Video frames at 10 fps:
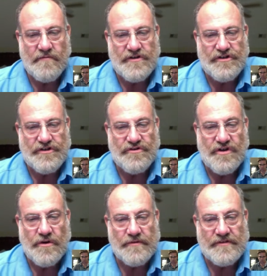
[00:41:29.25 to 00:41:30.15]
which you
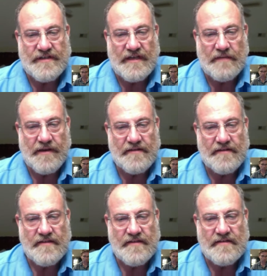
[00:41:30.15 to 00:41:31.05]
don't see
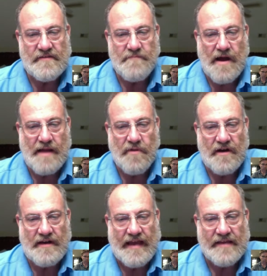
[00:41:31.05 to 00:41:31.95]
because this is my
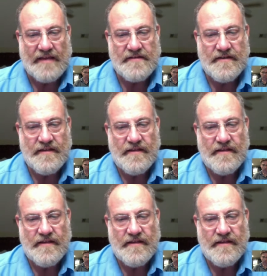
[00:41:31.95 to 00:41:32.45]
broadcast.